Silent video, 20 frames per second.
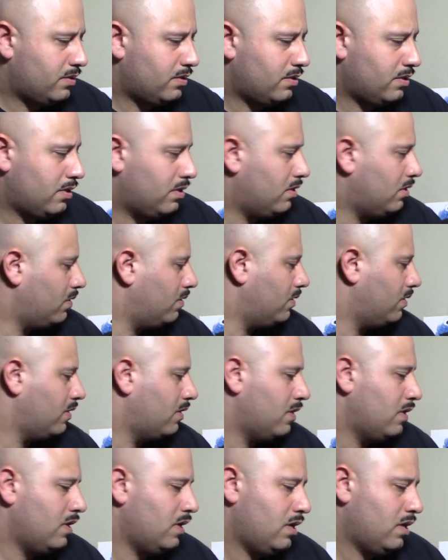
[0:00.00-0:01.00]
So
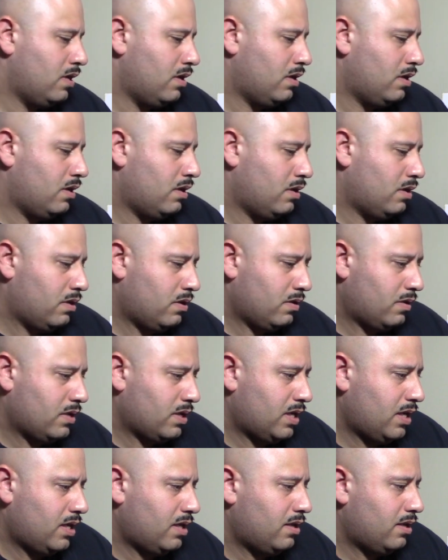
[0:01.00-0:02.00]

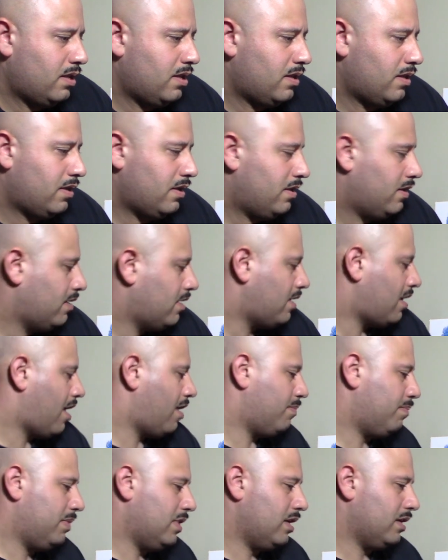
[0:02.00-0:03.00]
okay, and then
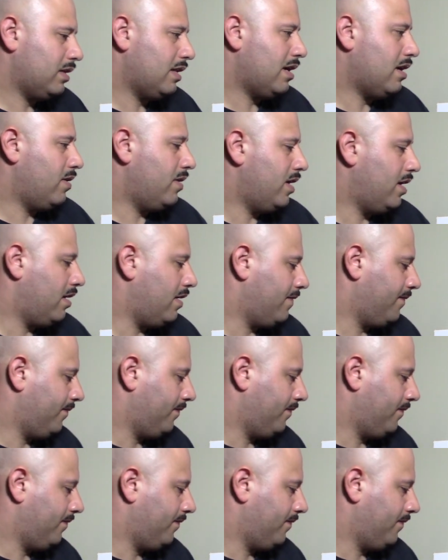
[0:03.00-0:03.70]
another plug down there.